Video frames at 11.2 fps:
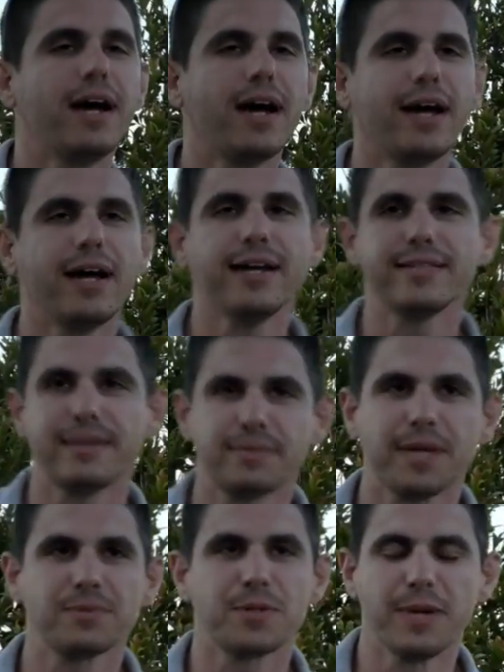I
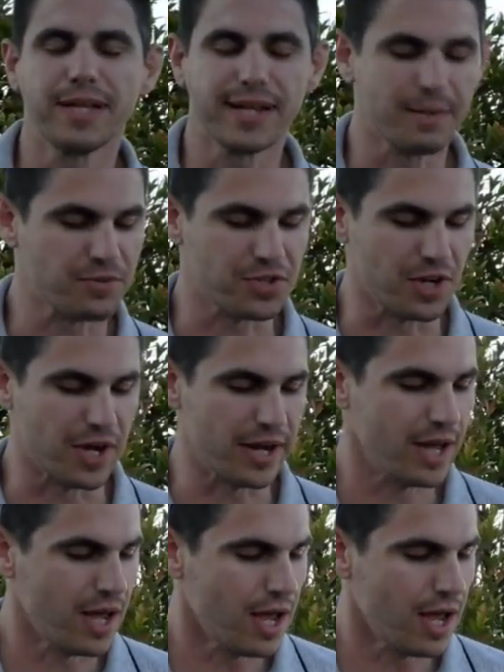sometimes go by the name of Sean.